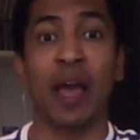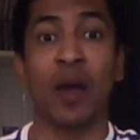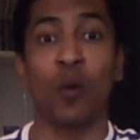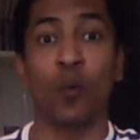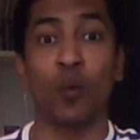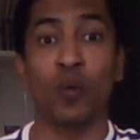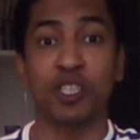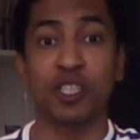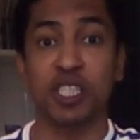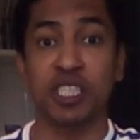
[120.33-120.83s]

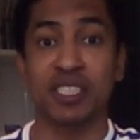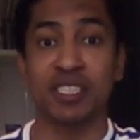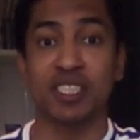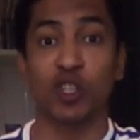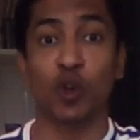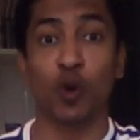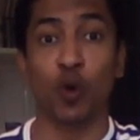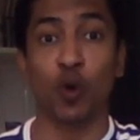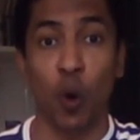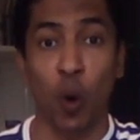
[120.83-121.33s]
which
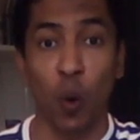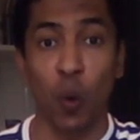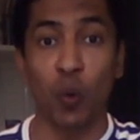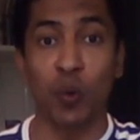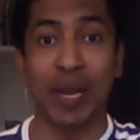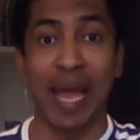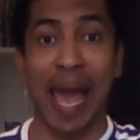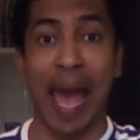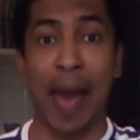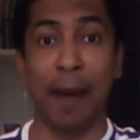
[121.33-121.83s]
is your
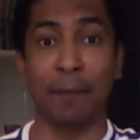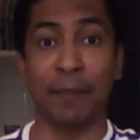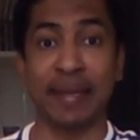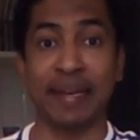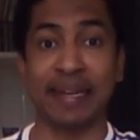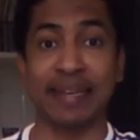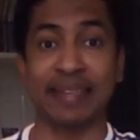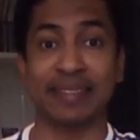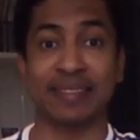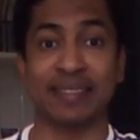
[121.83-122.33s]
own
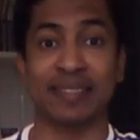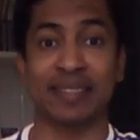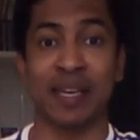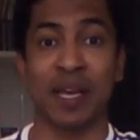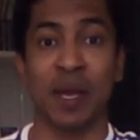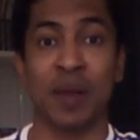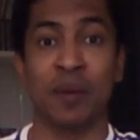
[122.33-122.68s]
happiness.